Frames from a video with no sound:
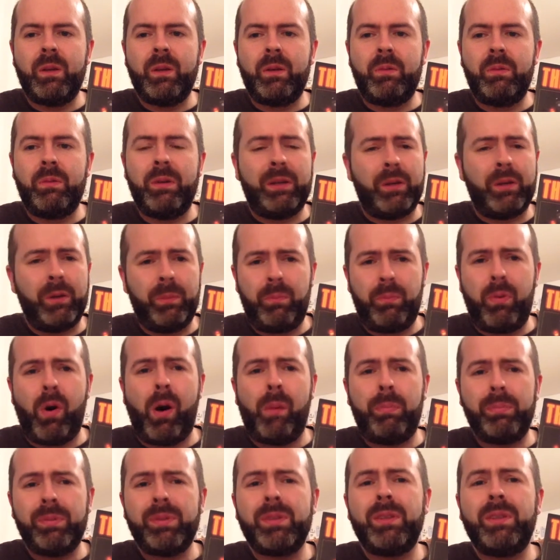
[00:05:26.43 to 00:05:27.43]
really good
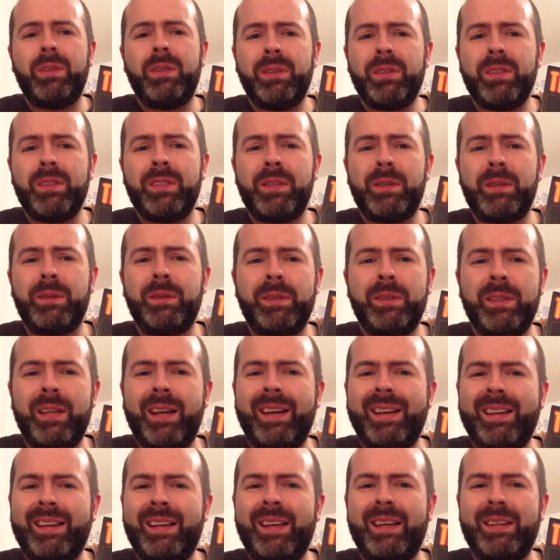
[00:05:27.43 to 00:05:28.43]
pop songs,
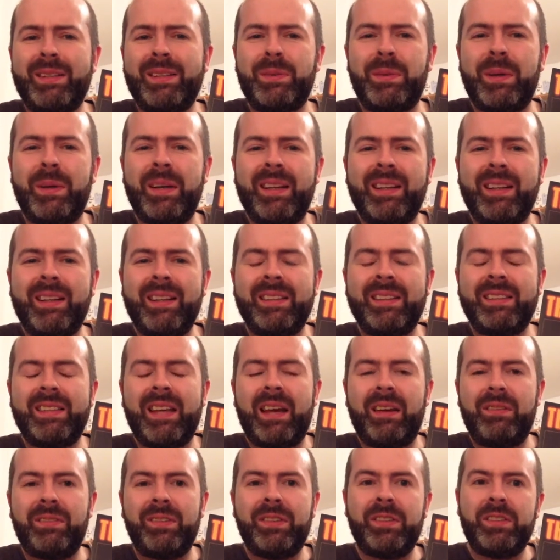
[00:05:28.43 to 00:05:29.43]
as well as
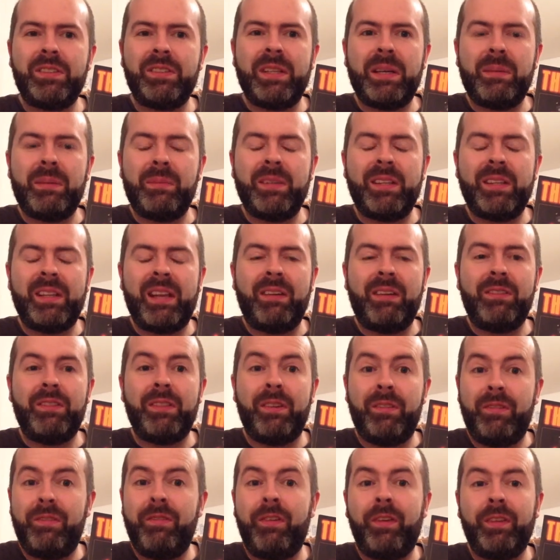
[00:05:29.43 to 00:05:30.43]
having their statement and having the
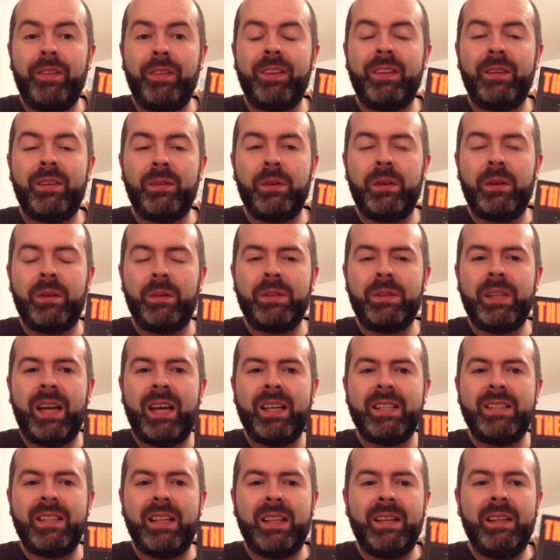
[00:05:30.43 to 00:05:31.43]
fun that those guys
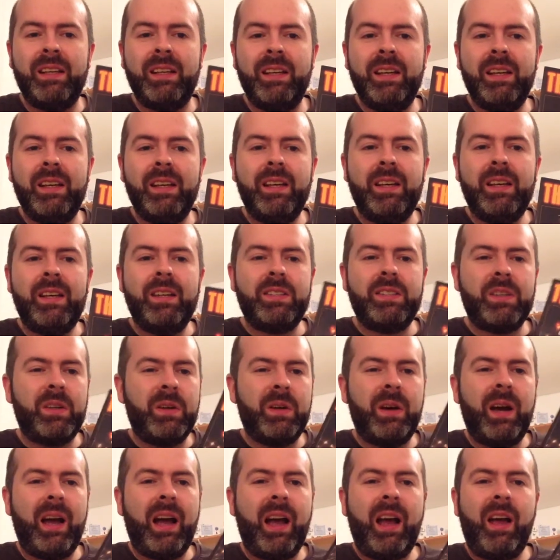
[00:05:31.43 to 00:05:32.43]
did.
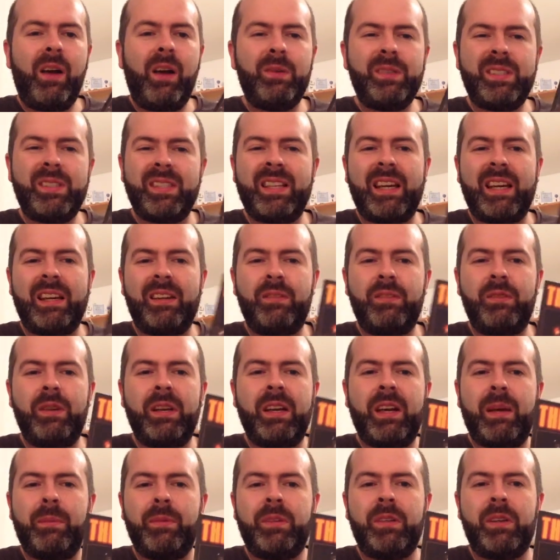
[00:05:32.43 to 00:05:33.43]
So I always just like 3
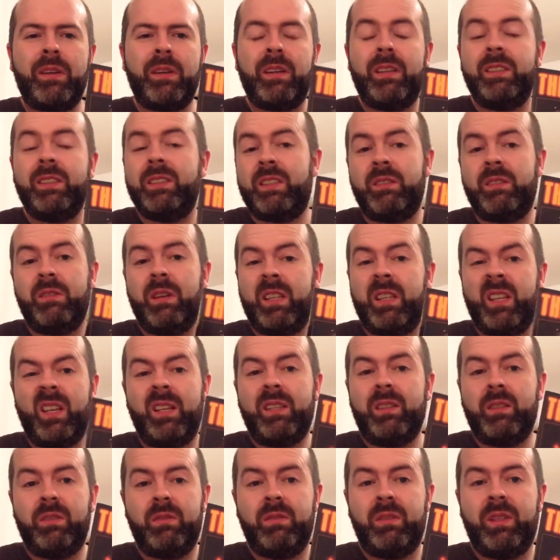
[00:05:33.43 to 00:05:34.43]
a.m. Eternal because it's
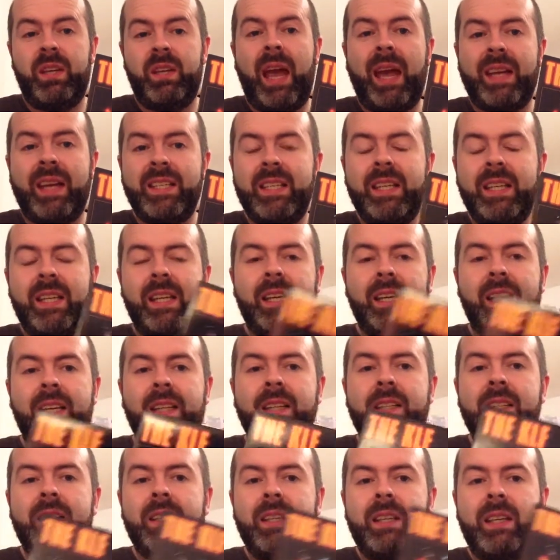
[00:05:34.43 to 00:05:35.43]
catchy and it
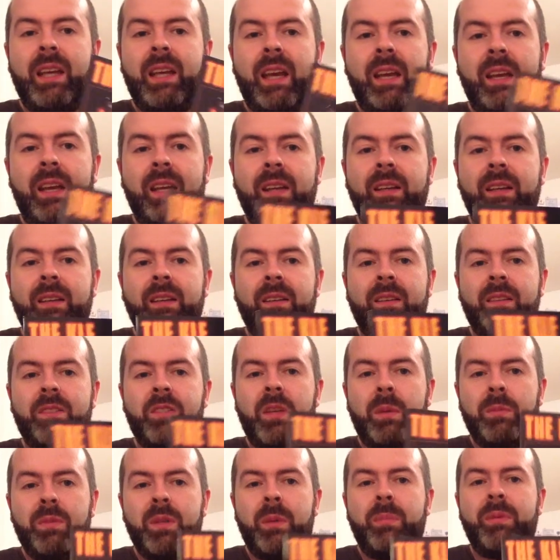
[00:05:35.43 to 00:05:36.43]
kind of
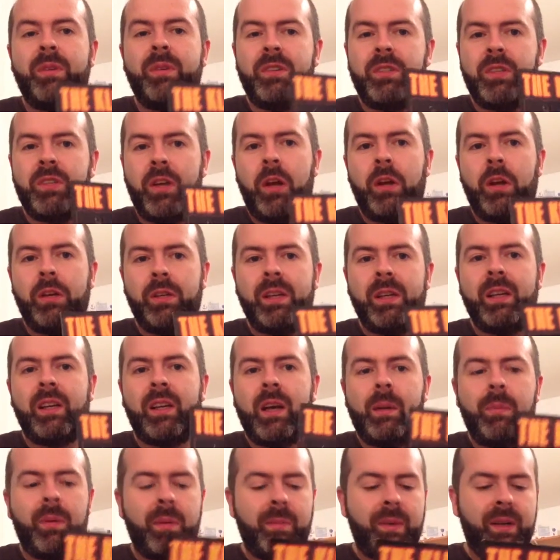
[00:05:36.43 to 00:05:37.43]
sums up their sound in a
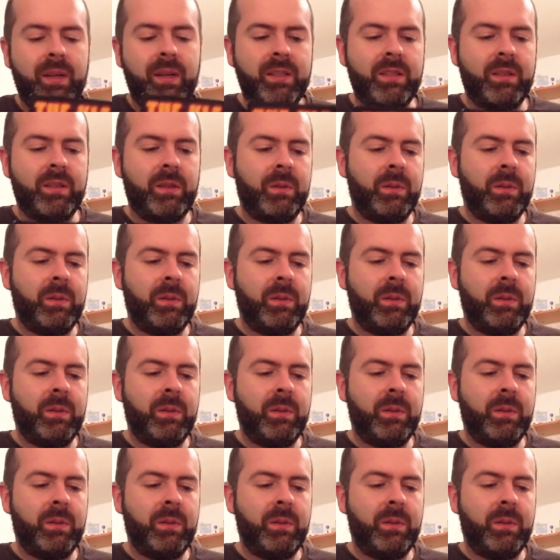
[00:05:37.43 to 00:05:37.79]
couple of minutes.